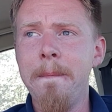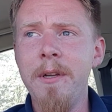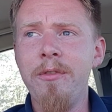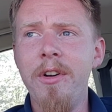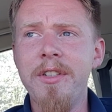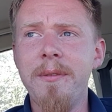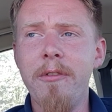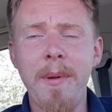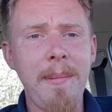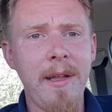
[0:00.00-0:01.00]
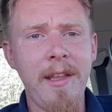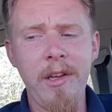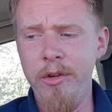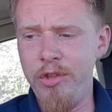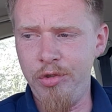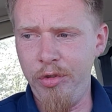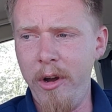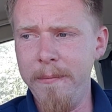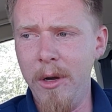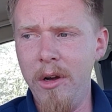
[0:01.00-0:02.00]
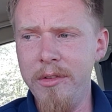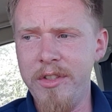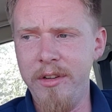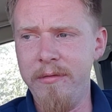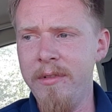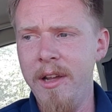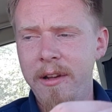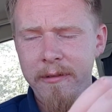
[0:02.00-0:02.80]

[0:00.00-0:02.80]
I mean, Christ, there are people out there that use tripods and